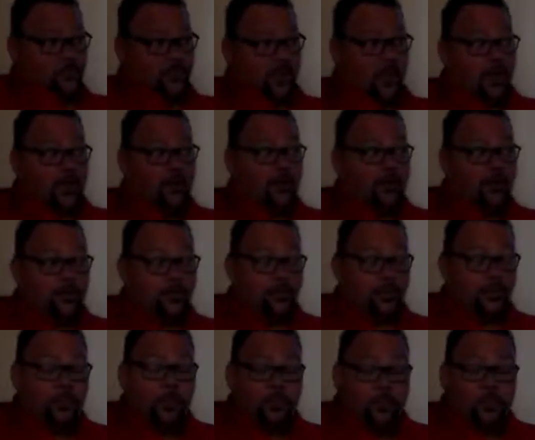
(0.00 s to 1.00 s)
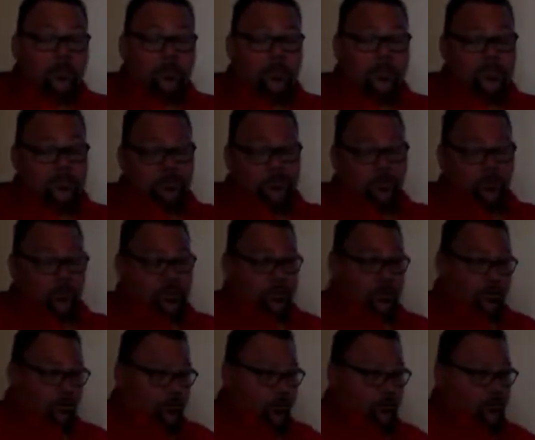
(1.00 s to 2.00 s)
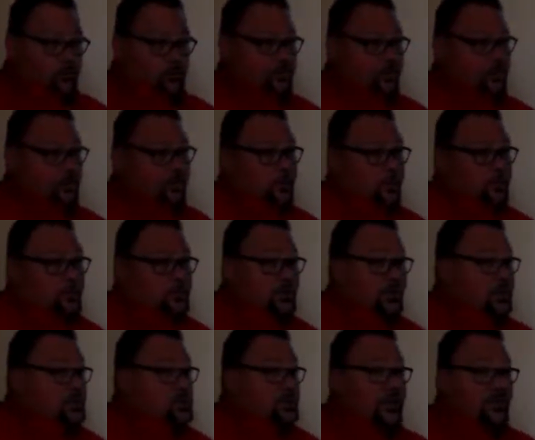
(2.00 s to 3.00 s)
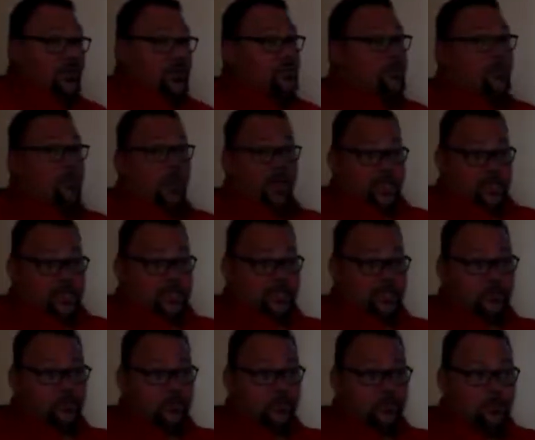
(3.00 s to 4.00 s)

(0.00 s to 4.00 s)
Okay? The poop of the respiratory cycle. So it's nothing but waste.